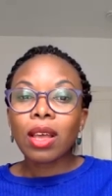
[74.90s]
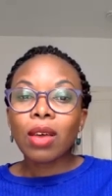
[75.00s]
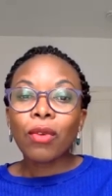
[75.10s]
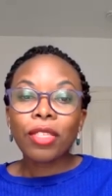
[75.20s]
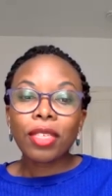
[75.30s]

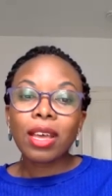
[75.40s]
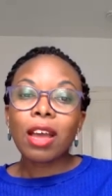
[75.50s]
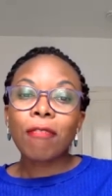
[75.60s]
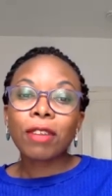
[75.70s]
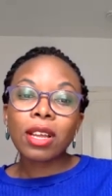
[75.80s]
whether
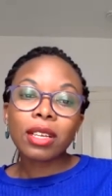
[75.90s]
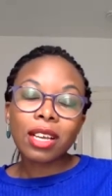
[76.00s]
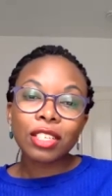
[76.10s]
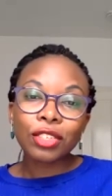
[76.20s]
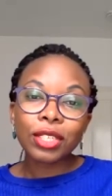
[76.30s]
African
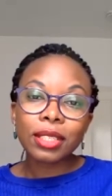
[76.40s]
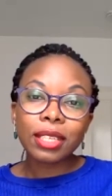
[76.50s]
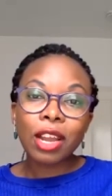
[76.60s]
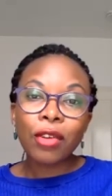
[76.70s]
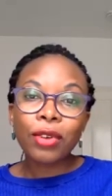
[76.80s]
countries
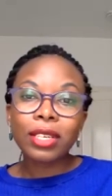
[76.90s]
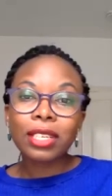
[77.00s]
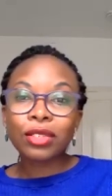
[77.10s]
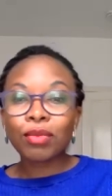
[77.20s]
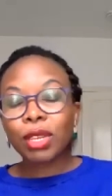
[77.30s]
are ready
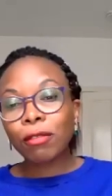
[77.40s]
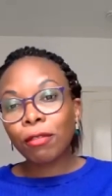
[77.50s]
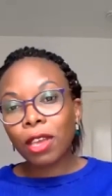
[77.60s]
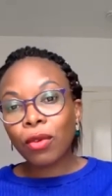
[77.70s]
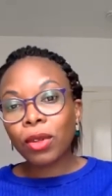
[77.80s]
to bid
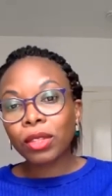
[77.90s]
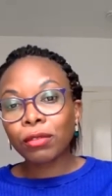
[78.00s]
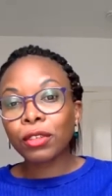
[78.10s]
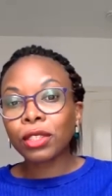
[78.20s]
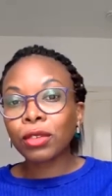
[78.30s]
farewell to
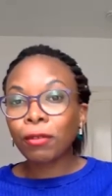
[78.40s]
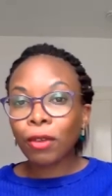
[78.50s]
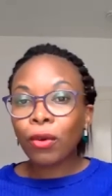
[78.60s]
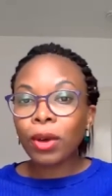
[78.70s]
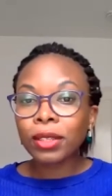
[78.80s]
fossil
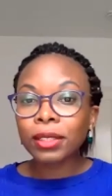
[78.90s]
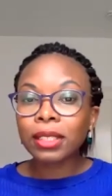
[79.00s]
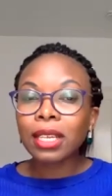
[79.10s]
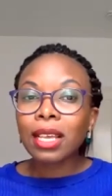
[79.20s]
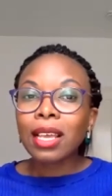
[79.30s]
fuels.
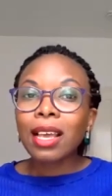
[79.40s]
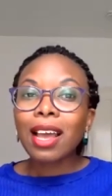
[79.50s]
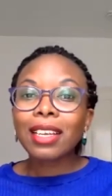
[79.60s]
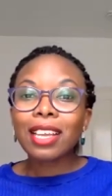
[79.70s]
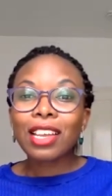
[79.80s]

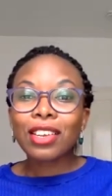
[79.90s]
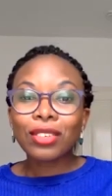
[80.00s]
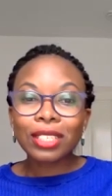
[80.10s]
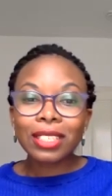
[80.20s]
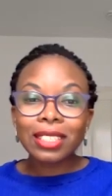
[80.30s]
And I
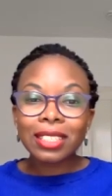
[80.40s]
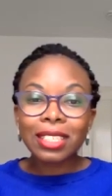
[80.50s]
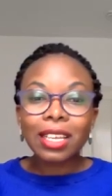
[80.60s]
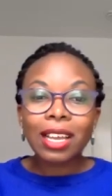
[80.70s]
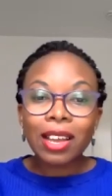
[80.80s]
noticed
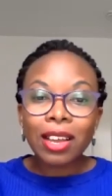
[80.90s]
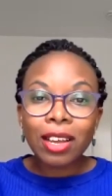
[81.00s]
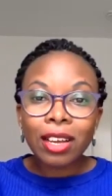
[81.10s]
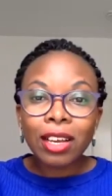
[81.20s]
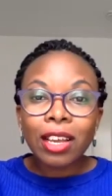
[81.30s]

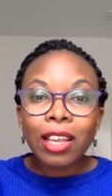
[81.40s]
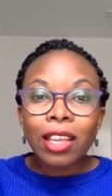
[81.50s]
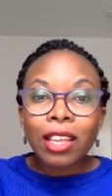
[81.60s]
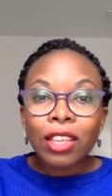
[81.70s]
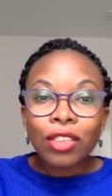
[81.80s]

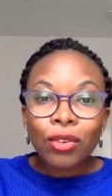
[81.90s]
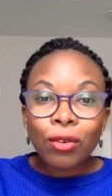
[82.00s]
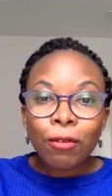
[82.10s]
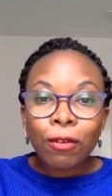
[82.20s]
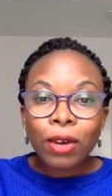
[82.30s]
your
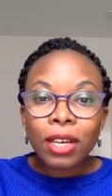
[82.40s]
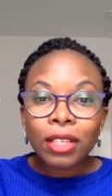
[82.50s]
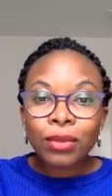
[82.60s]
focus